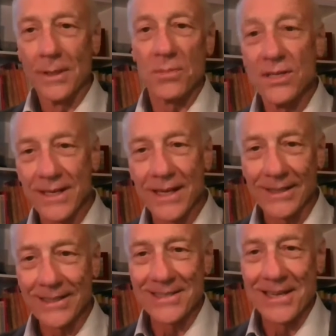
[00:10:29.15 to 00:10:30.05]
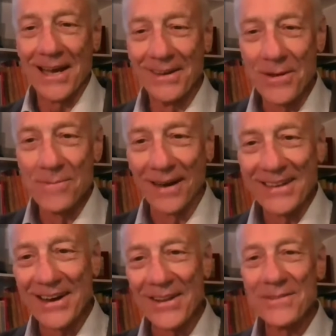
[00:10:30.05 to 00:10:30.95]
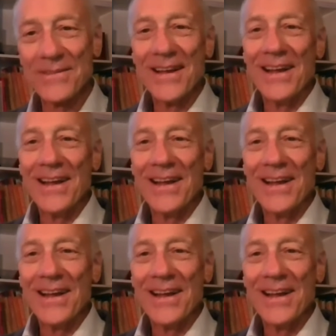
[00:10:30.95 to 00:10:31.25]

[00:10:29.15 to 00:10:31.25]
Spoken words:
peaceniks, as we might call them,